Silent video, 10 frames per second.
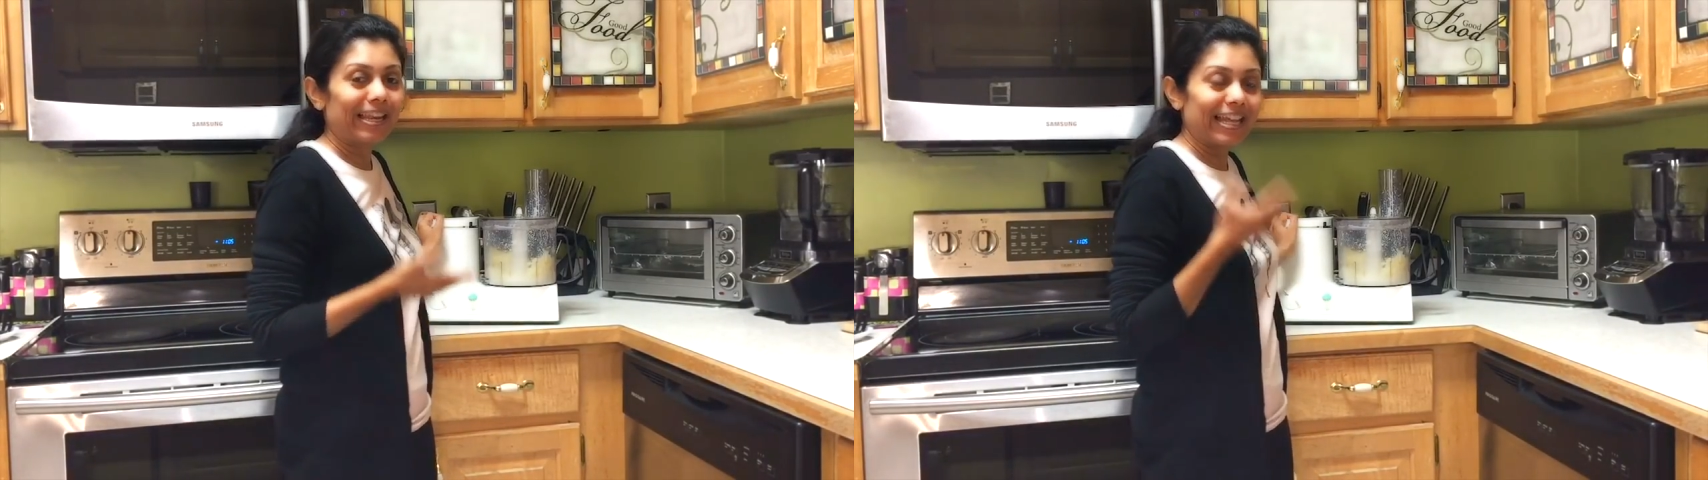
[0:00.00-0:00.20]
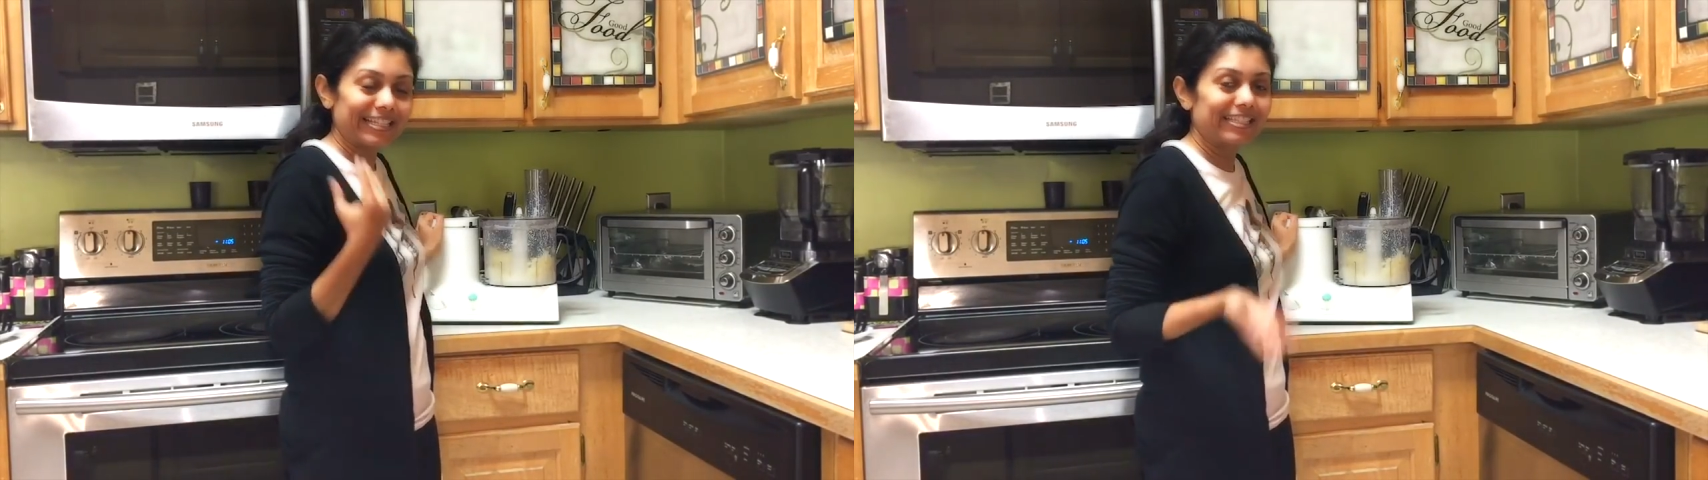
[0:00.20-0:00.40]

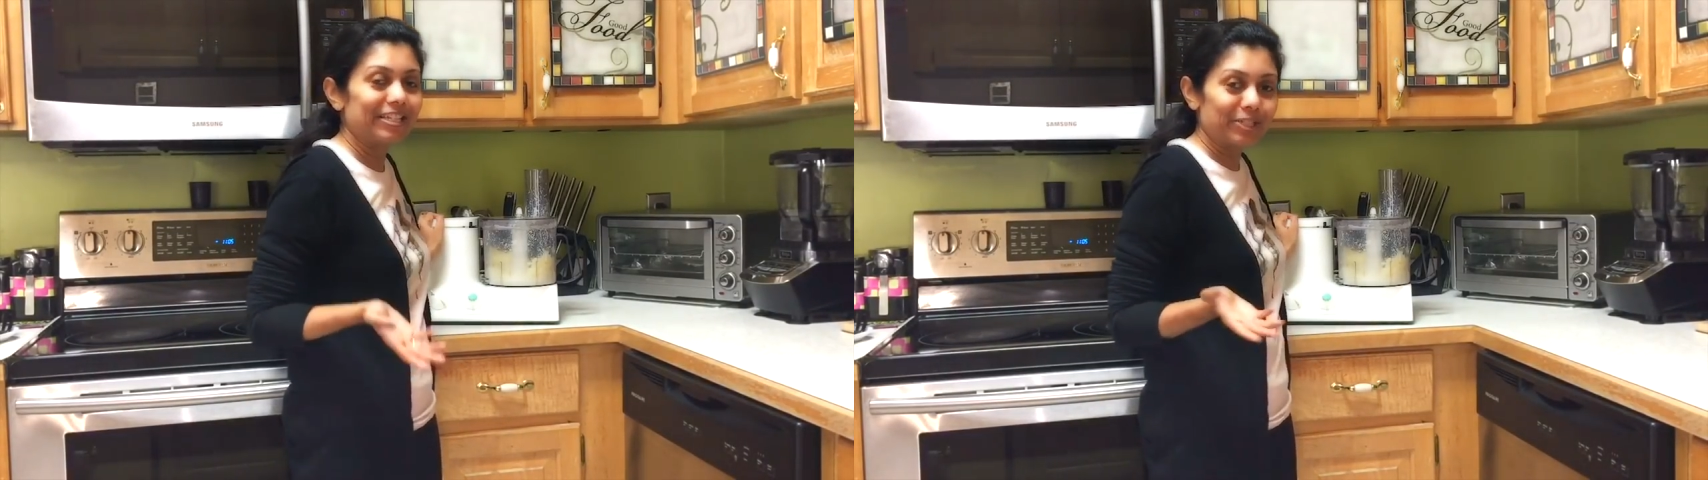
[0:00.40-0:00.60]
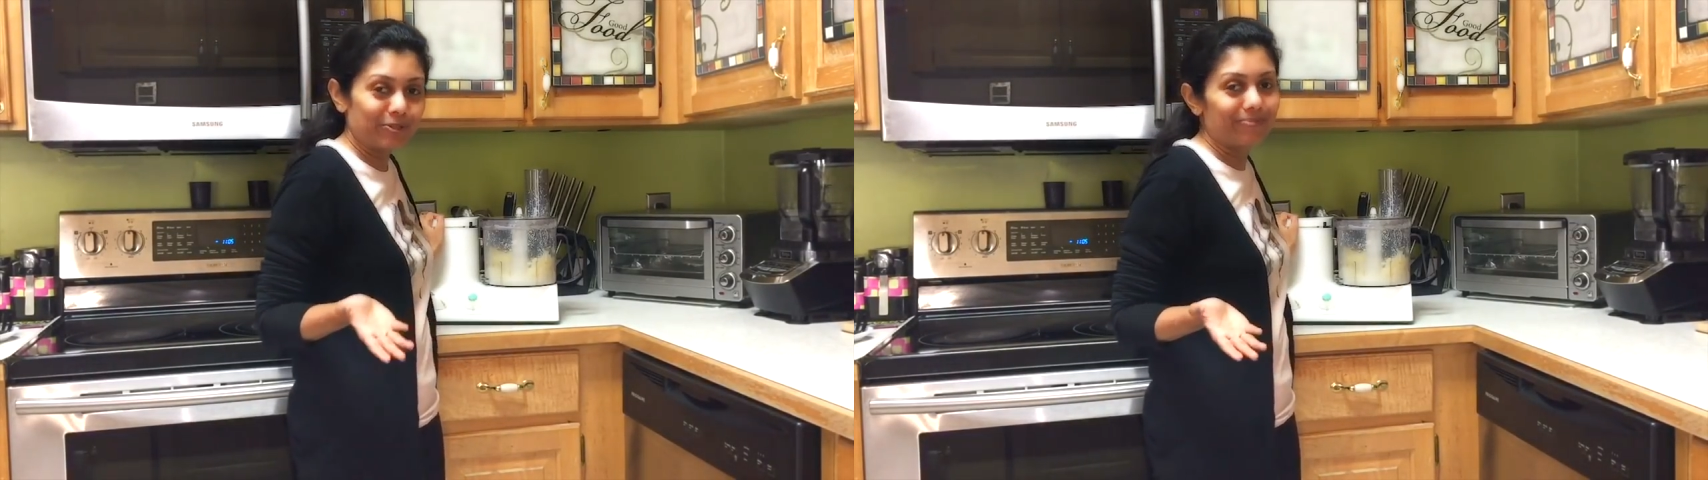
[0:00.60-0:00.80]
less
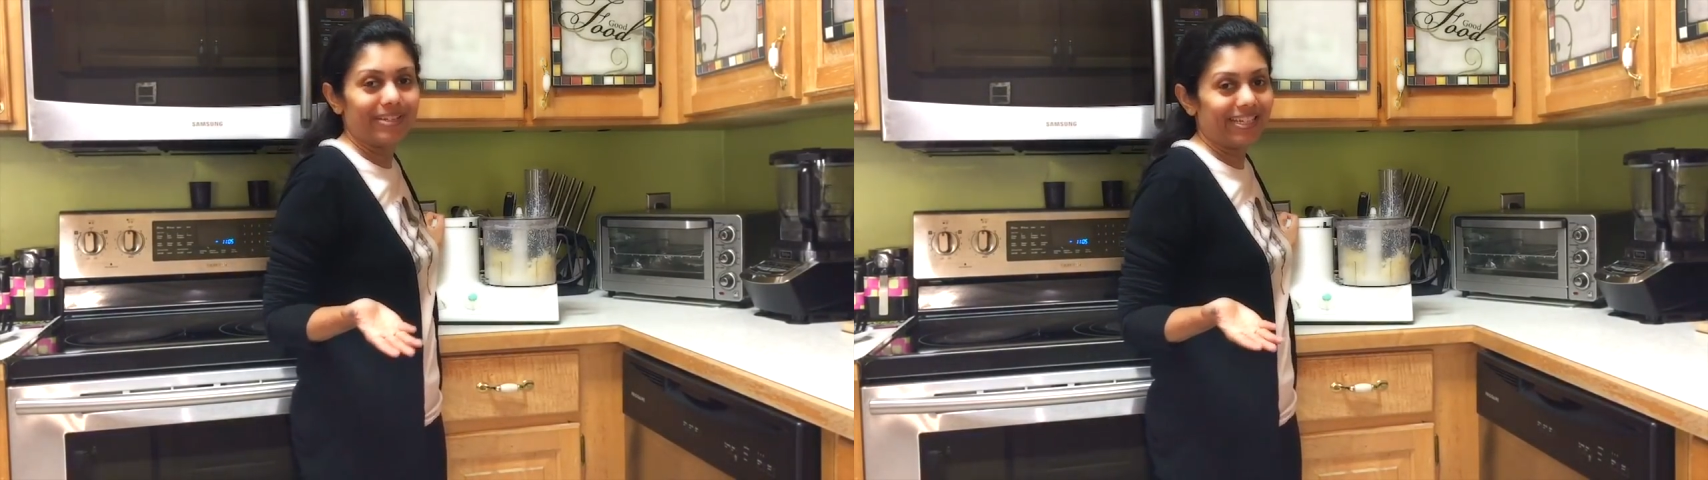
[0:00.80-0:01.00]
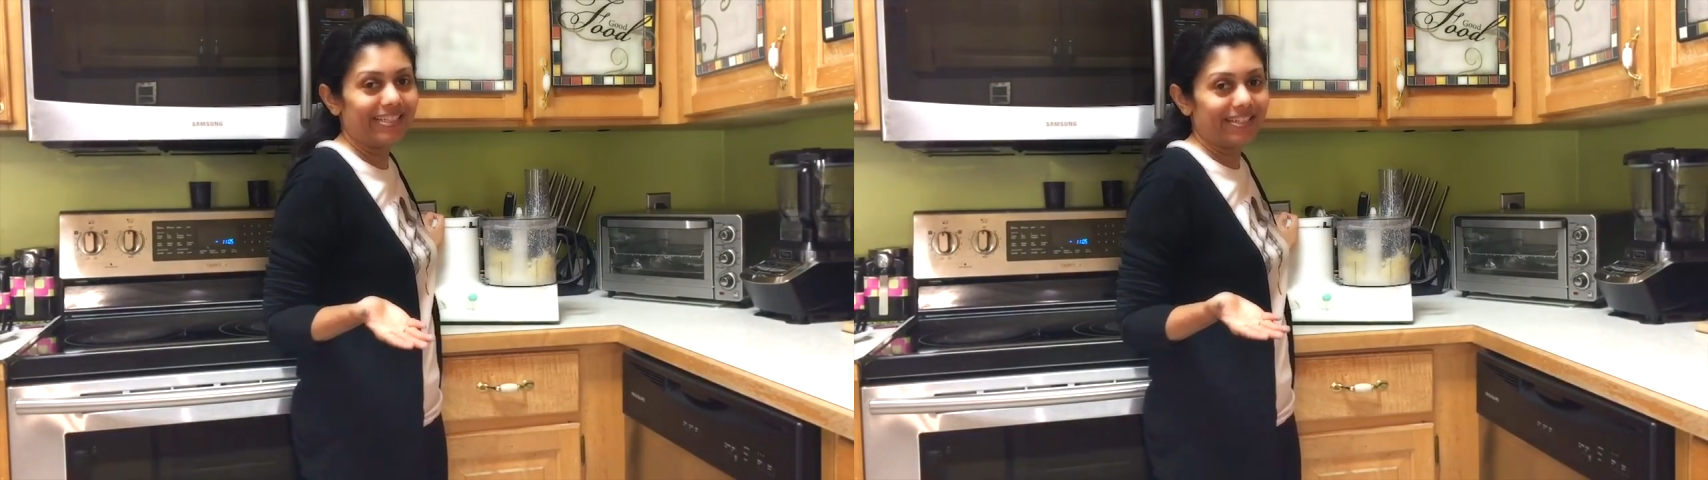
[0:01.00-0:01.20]
than 2
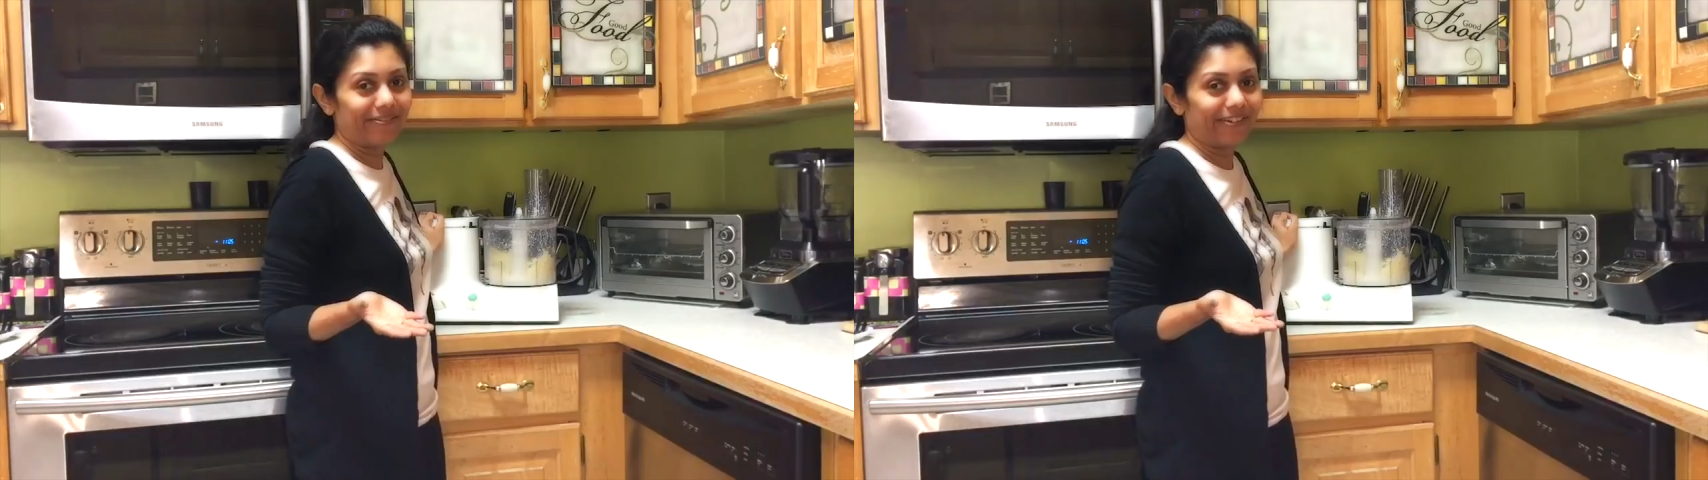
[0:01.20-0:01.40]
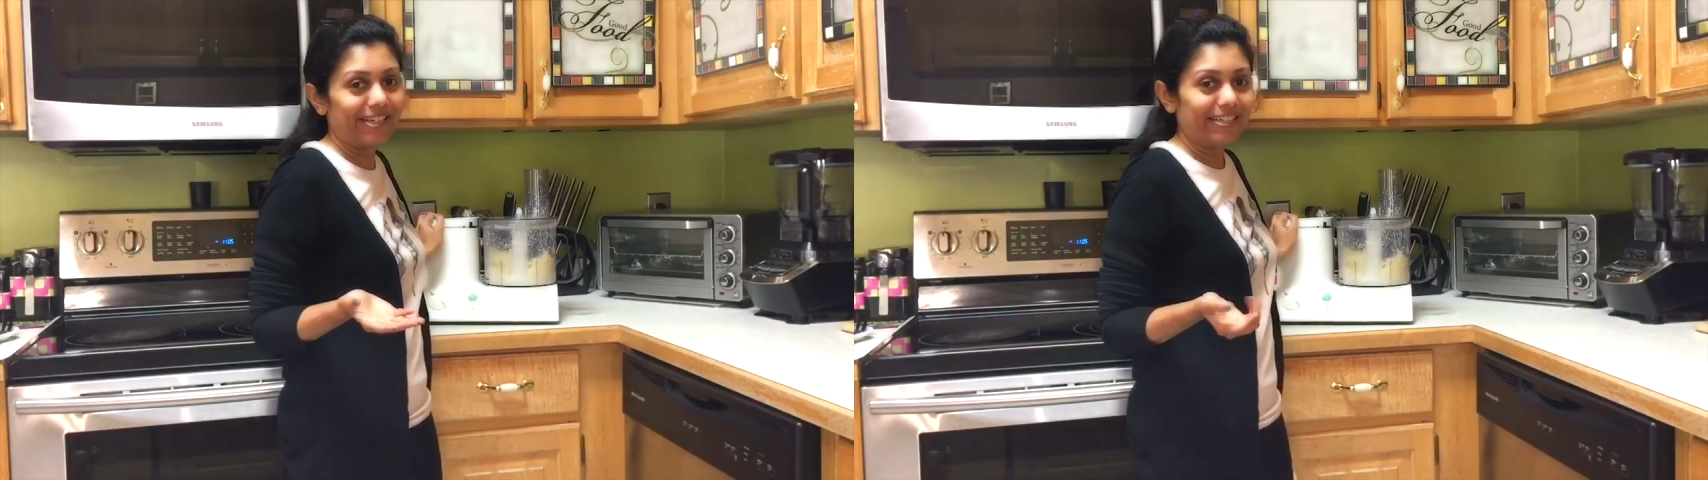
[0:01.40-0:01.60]
minutes
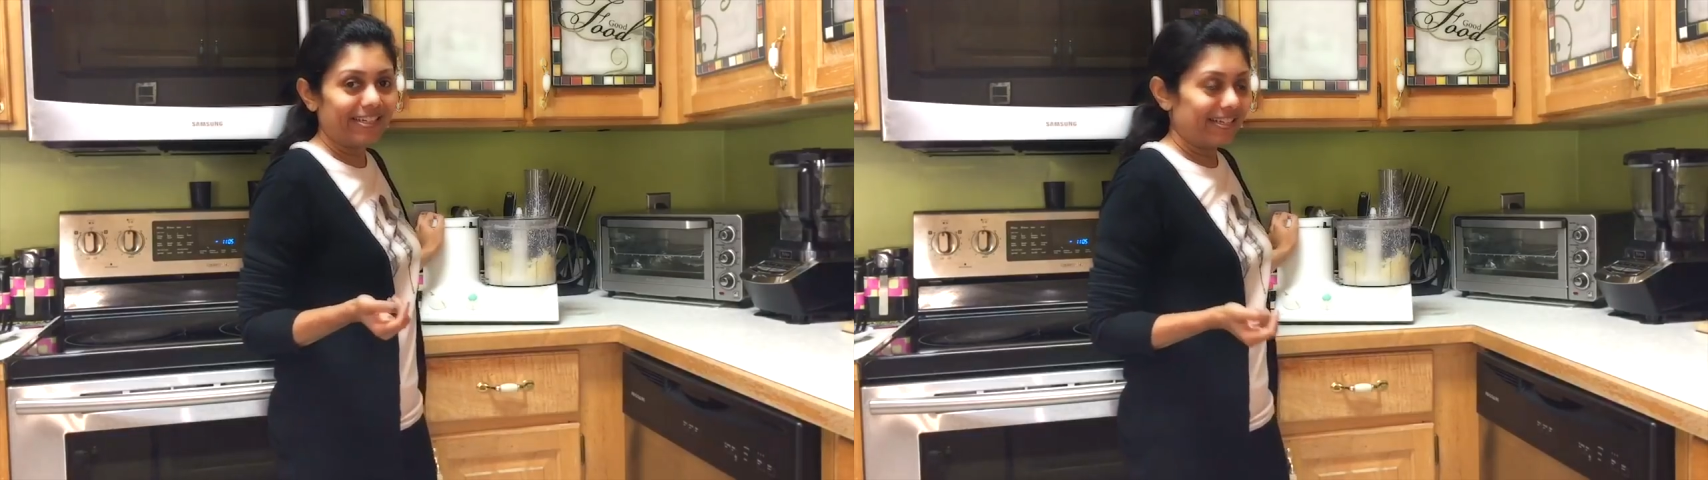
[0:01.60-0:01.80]
even.